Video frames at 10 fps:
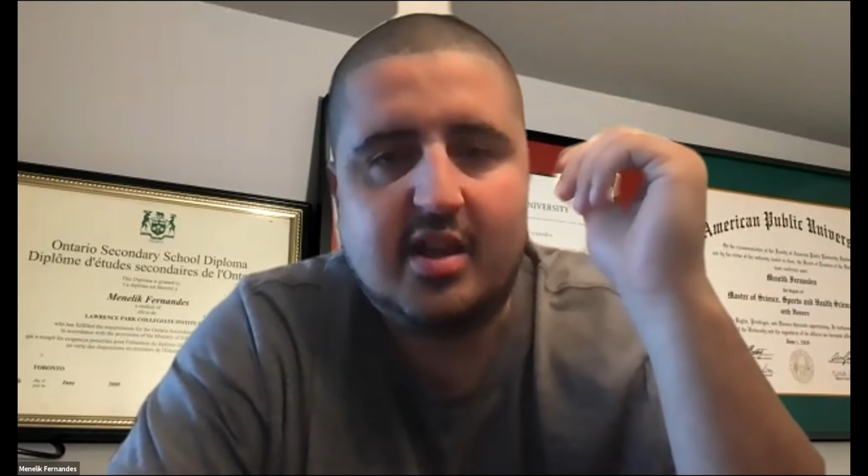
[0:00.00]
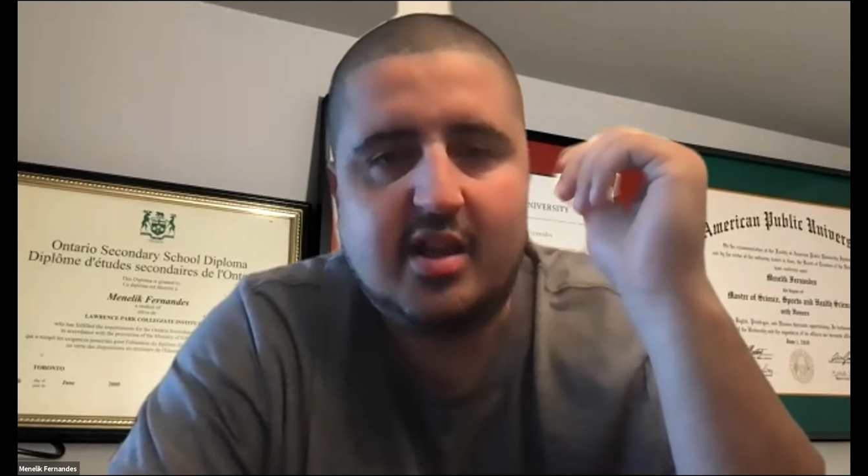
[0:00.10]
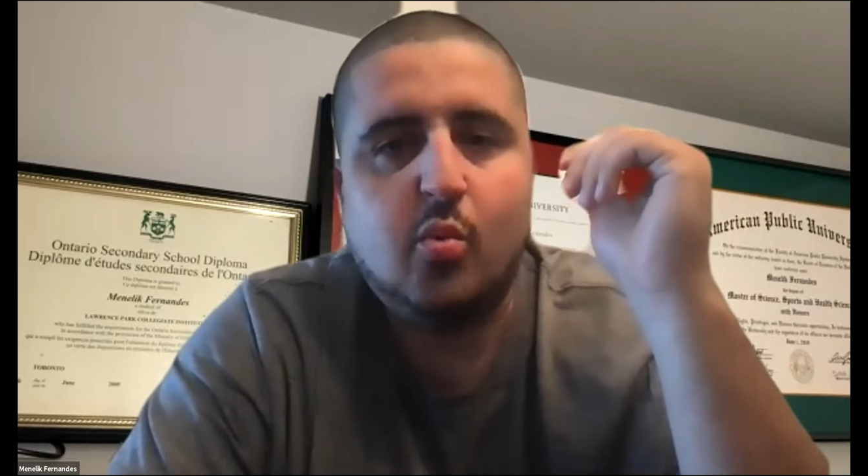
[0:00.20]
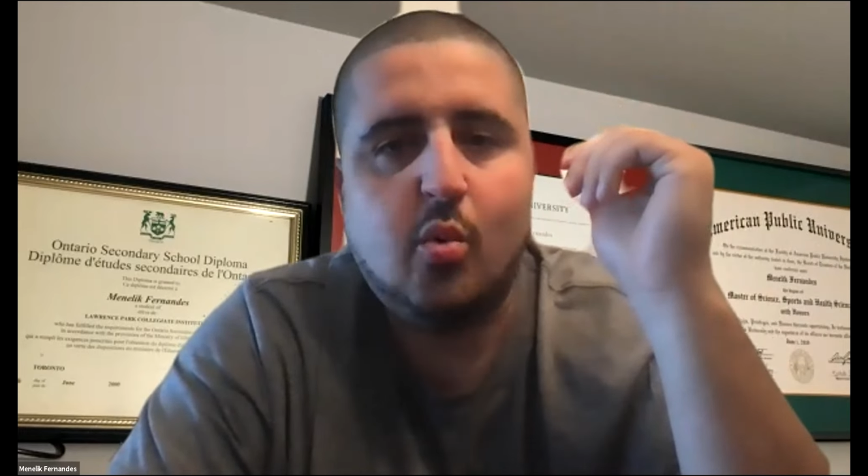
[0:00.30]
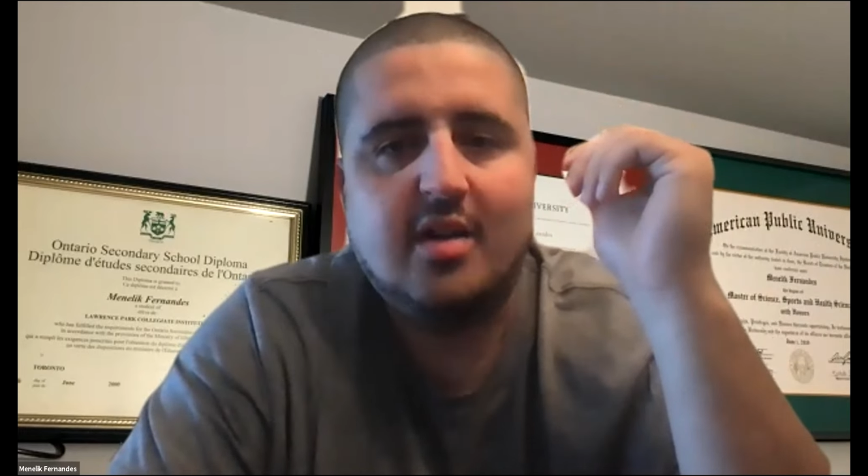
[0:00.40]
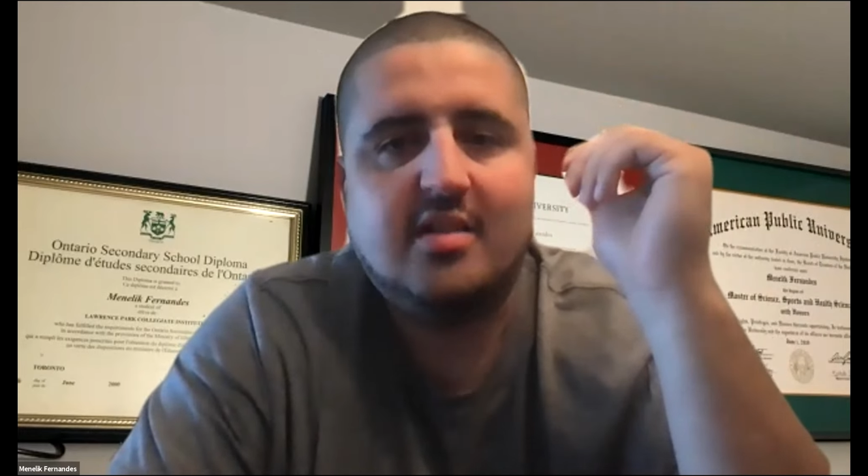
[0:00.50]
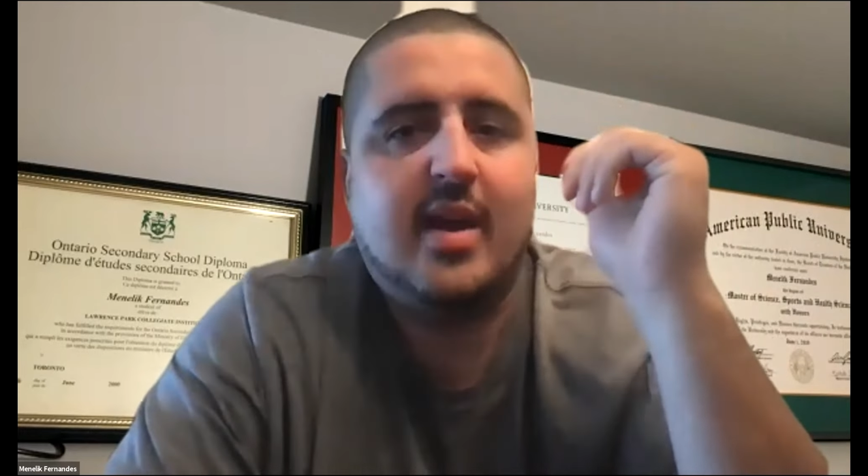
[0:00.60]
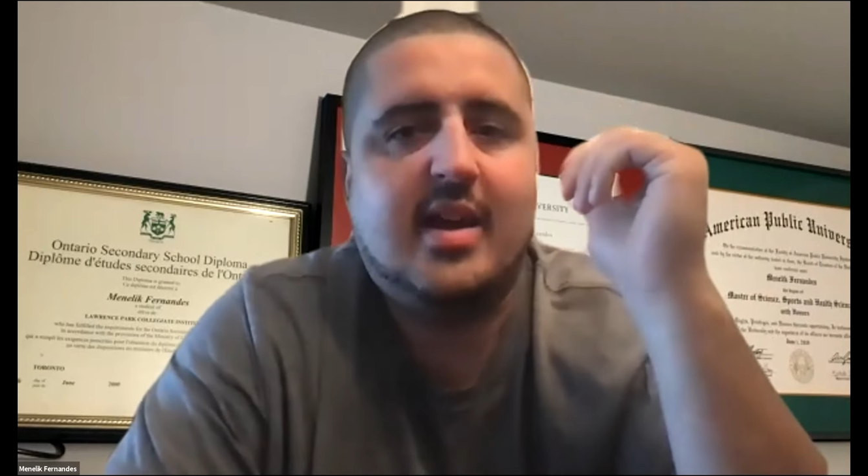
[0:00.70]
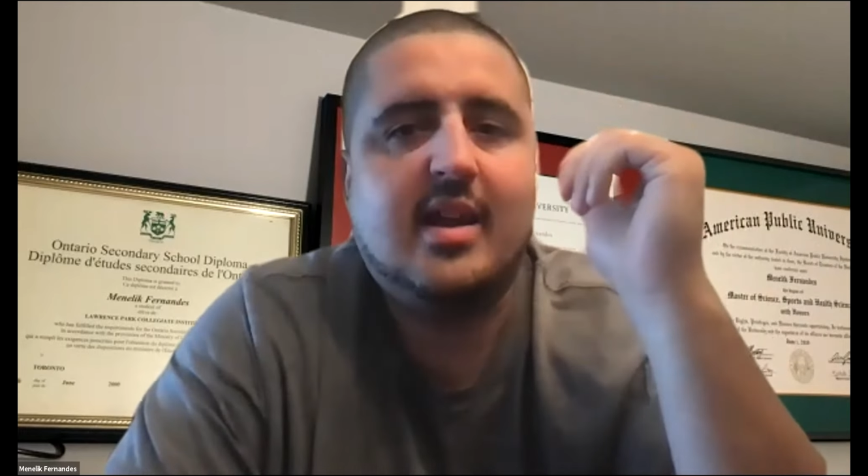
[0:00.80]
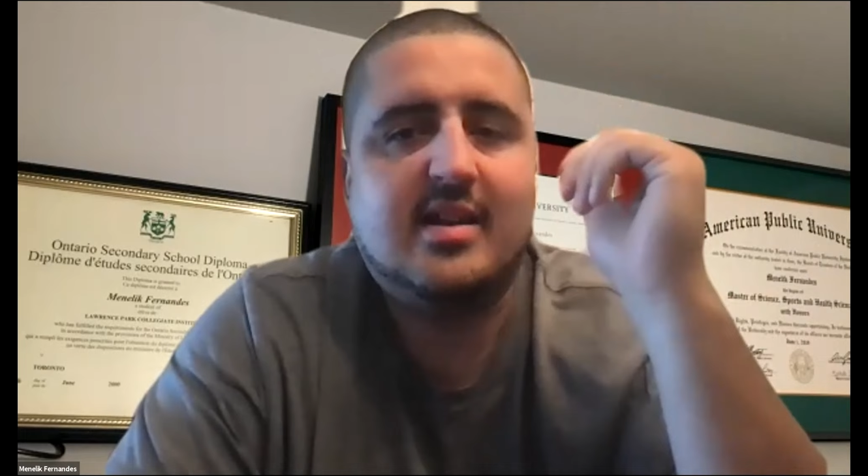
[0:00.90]
Like, you want to
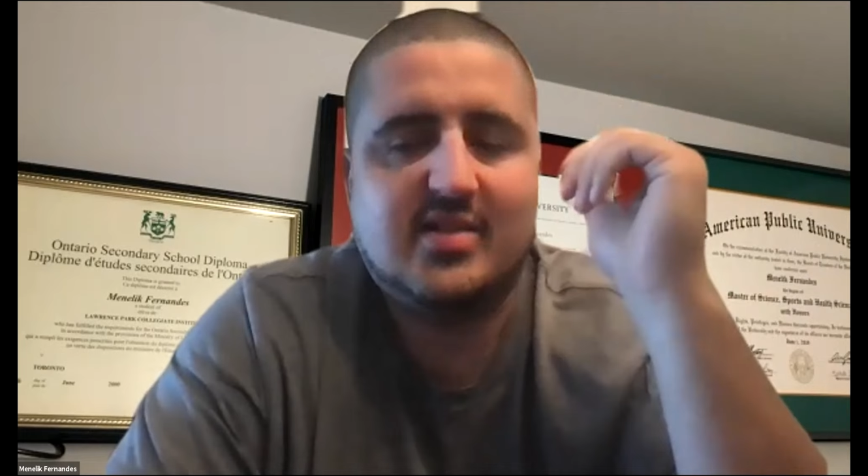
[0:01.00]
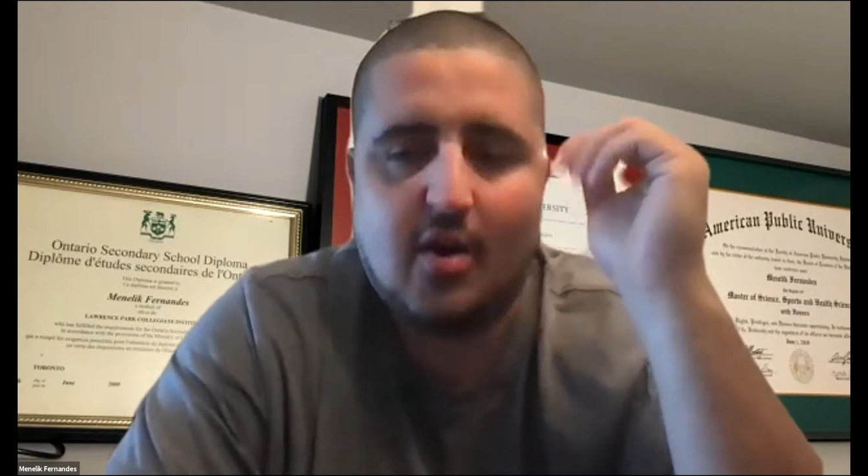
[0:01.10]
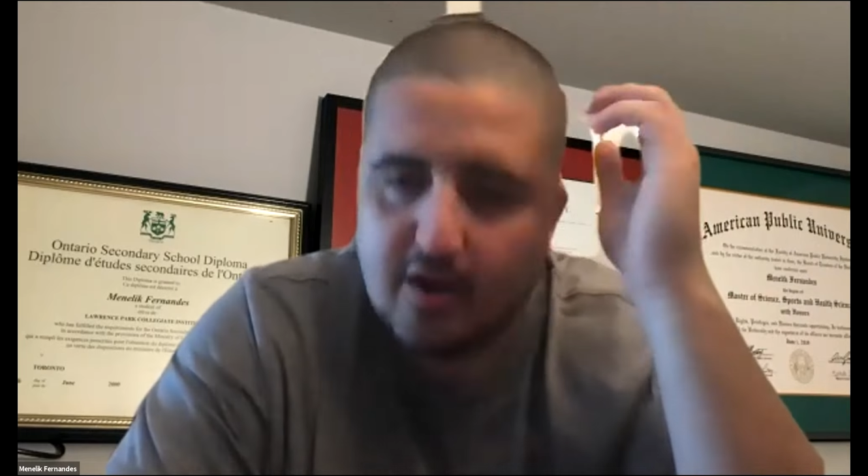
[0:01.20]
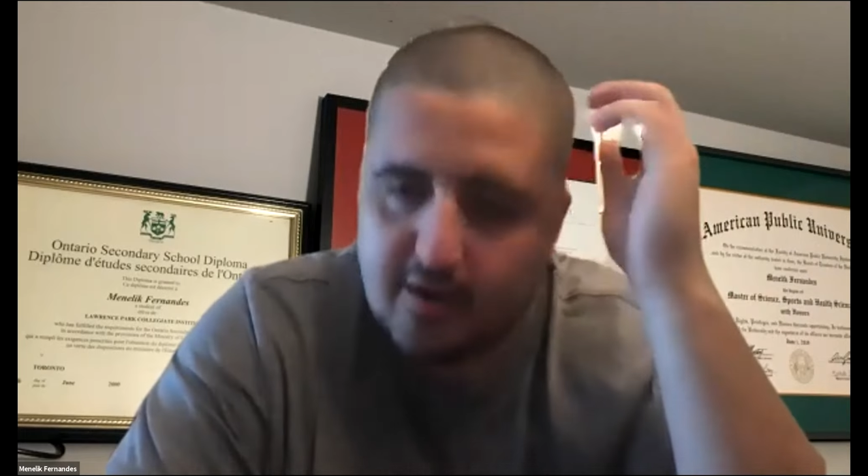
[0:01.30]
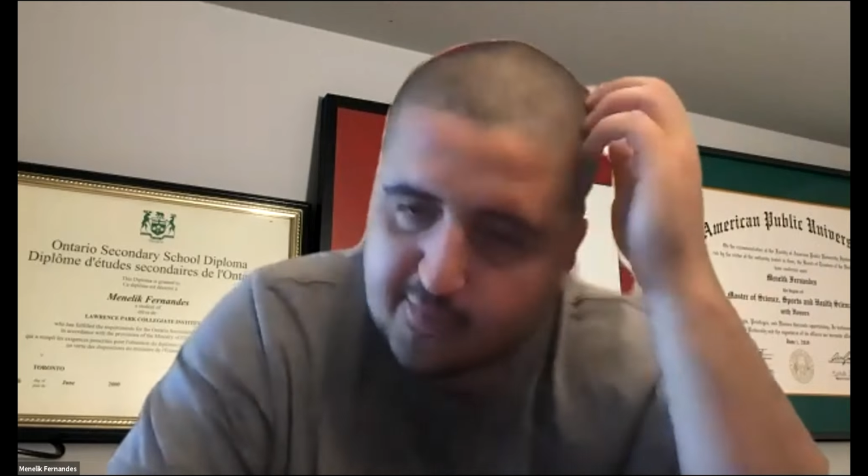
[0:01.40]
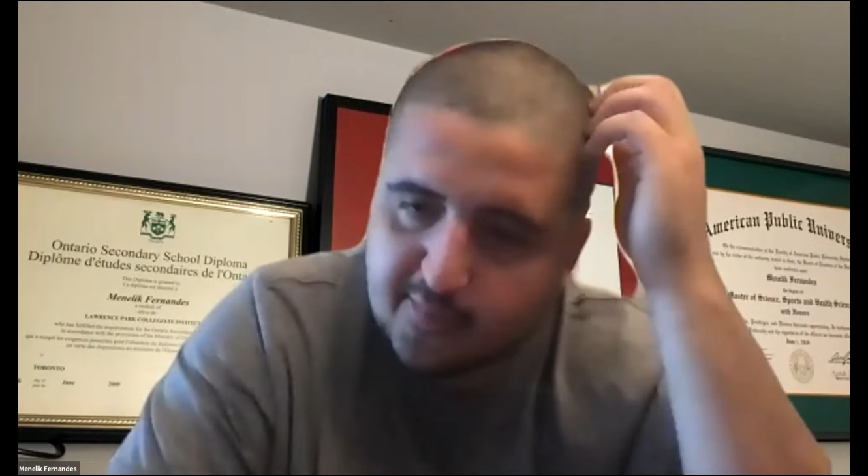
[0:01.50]
make it as hard